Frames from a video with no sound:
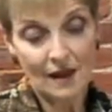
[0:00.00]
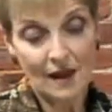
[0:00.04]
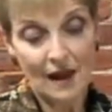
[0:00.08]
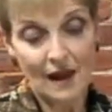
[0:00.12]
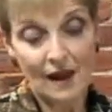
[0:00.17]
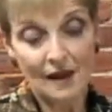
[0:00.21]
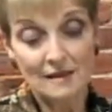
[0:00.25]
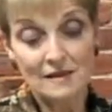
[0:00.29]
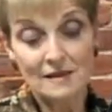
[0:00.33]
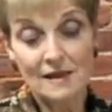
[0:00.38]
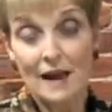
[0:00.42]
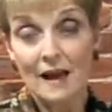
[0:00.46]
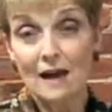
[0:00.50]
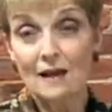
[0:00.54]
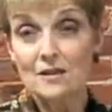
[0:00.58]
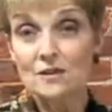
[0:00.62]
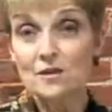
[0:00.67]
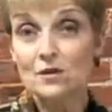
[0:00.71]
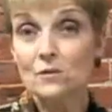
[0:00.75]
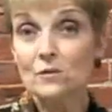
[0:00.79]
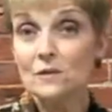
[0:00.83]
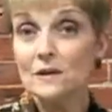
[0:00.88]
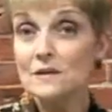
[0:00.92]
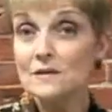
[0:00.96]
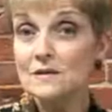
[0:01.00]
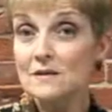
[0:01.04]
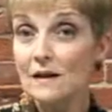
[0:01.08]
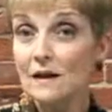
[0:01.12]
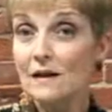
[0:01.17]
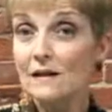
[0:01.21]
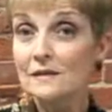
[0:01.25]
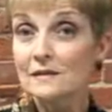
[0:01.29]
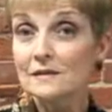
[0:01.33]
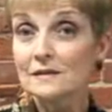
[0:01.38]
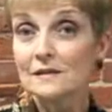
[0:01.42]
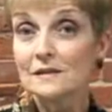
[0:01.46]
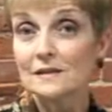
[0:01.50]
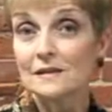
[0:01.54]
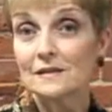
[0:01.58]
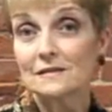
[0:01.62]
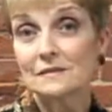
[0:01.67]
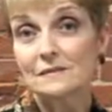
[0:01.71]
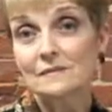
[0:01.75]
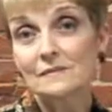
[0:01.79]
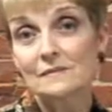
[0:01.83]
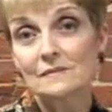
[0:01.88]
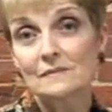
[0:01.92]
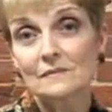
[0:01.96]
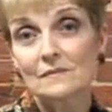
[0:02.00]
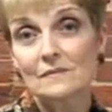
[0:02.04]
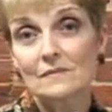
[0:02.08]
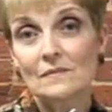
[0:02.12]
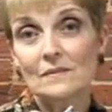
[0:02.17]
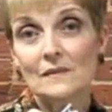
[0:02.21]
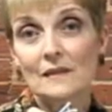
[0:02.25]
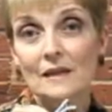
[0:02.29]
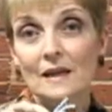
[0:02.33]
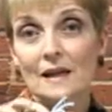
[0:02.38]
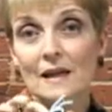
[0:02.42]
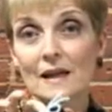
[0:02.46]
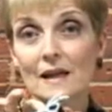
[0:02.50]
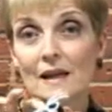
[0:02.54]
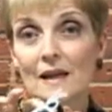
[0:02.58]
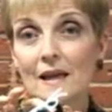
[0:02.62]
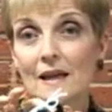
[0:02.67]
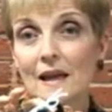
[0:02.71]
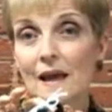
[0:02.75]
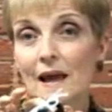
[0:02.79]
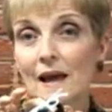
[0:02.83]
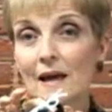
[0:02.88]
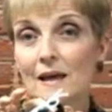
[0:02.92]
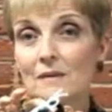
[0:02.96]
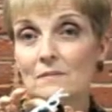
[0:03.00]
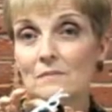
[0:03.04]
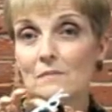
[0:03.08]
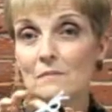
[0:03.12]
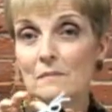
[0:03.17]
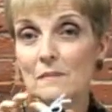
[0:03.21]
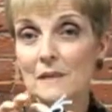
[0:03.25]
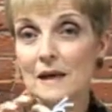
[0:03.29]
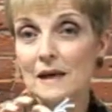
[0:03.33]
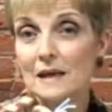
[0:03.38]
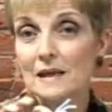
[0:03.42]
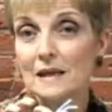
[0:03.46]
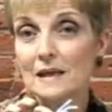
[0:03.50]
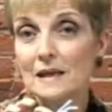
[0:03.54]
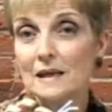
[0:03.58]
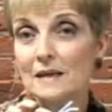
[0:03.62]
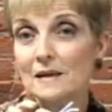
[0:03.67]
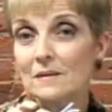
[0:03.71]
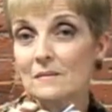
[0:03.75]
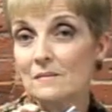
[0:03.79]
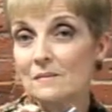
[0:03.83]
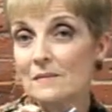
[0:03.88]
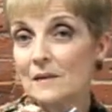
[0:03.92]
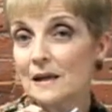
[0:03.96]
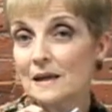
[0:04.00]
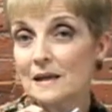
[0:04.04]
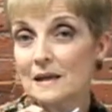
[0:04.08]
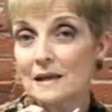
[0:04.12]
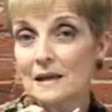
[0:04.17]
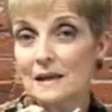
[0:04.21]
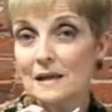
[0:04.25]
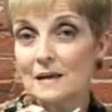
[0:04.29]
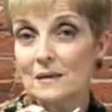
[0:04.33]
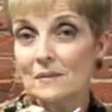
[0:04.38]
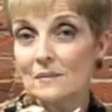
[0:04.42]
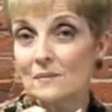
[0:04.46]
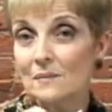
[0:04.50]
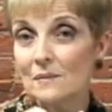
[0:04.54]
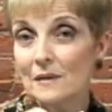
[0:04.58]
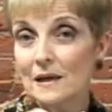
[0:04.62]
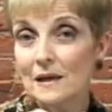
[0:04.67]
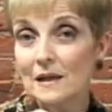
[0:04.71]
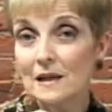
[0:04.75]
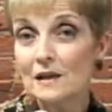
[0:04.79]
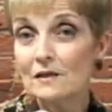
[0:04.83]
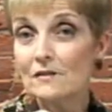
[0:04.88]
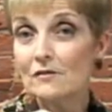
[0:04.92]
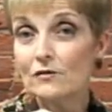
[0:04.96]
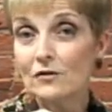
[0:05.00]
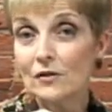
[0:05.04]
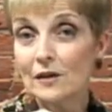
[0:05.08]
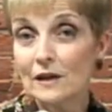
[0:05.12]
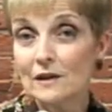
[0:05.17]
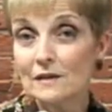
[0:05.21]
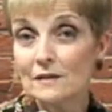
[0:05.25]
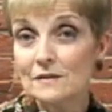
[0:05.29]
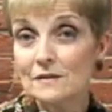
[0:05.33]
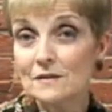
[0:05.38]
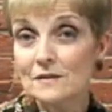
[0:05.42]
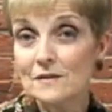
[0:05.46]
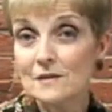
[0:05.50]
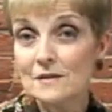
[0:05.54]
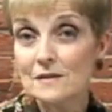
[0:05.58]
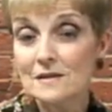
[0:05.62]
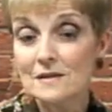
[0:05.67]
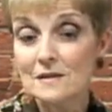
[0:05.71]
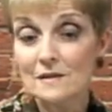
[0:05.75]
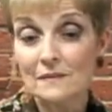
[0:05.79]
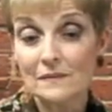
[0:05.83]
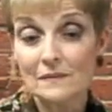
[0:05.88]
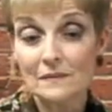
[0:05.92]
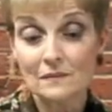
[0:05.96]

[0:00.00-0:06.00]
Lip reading: And as a result, he had many, many, many friends.